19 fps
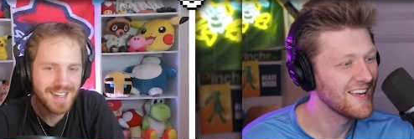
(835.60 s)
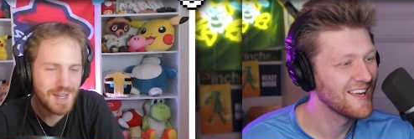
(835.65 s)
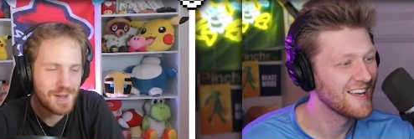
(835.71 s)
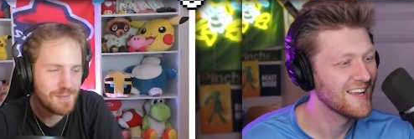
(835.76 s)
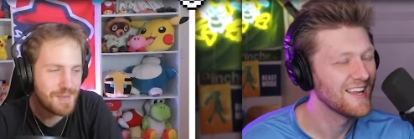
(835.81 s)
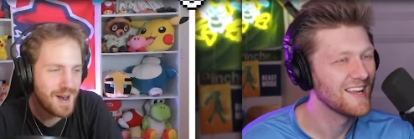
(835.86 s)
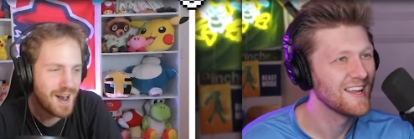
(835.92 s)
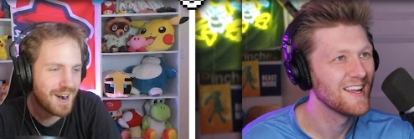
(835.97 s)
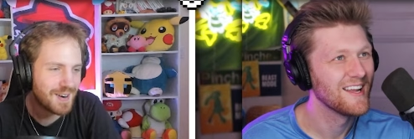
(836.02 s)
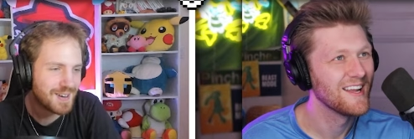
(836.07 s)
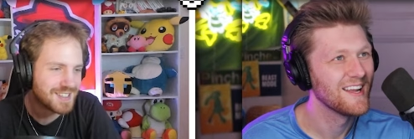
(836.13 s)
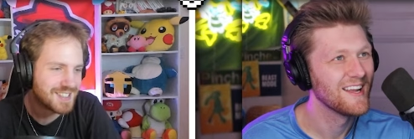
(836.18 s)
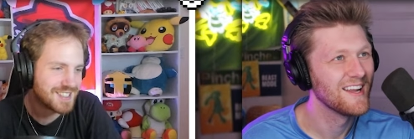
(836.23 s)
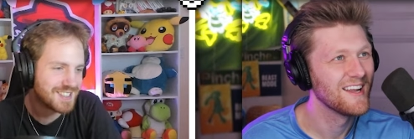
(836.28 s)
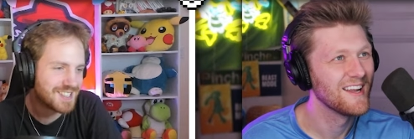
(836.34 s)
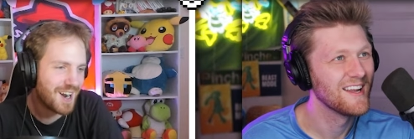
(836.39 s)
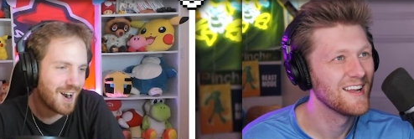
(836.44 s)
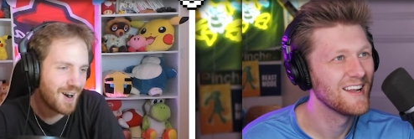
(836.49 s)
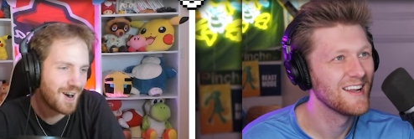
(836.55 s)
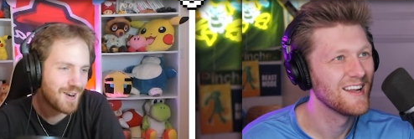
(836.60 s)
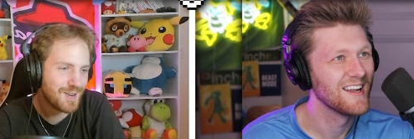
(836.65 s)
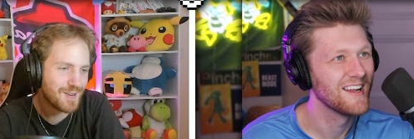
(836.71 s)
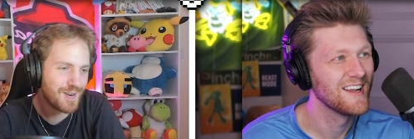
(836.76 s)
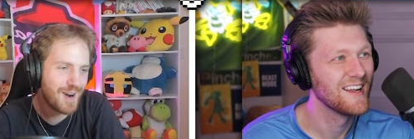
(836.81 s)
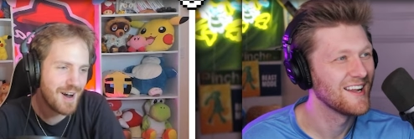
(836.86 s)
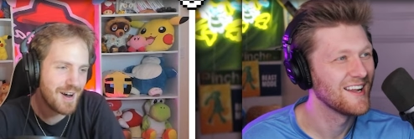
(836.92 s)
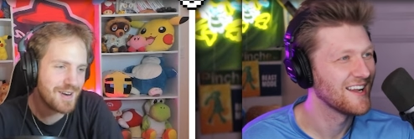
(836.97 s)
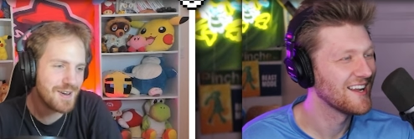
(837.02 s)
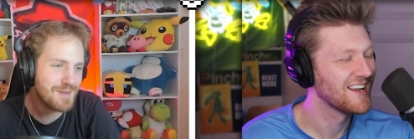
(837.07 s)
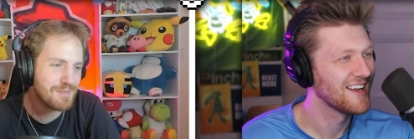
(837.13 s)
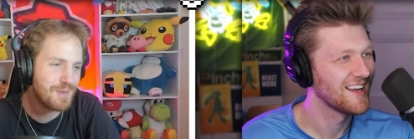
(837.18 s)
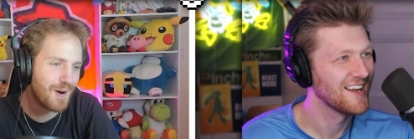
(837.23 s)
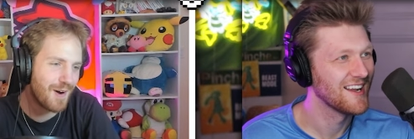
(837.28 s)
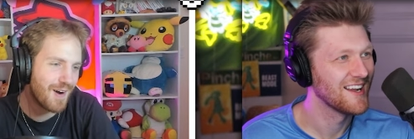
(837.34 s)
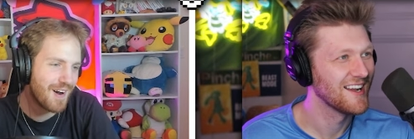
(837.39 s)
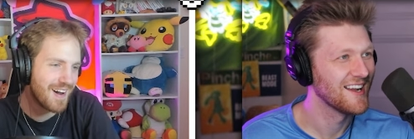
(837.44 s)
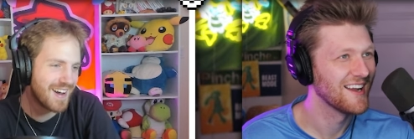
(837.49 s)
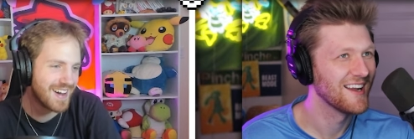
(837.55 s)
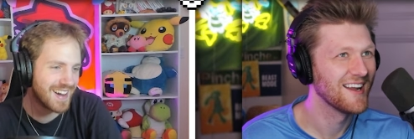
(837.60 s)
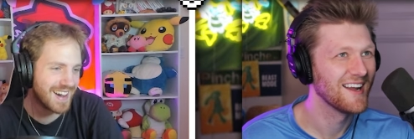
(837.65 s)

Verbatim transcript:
Speaker 1: You better start running, boy!